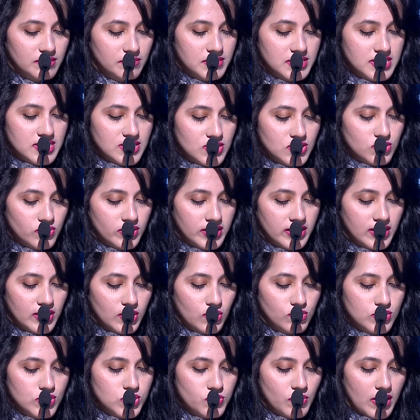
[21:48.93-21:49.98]
Mr. Sunil
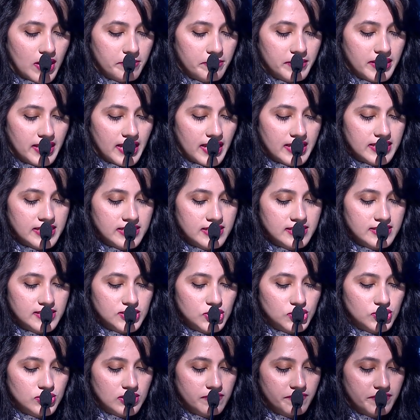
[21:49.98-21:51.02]
Goswami, Editor
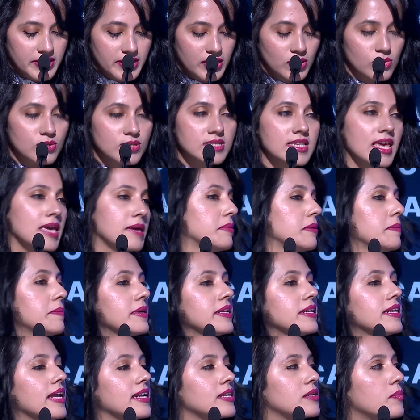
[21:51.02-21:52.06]
Digital Videos, ABP
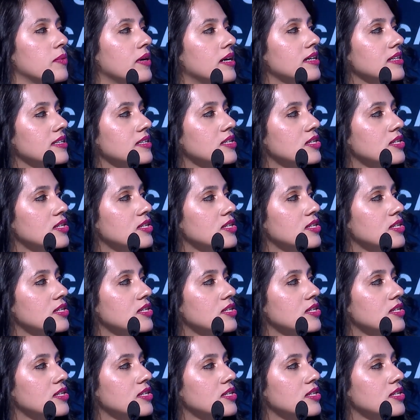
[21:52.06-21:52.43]
Network,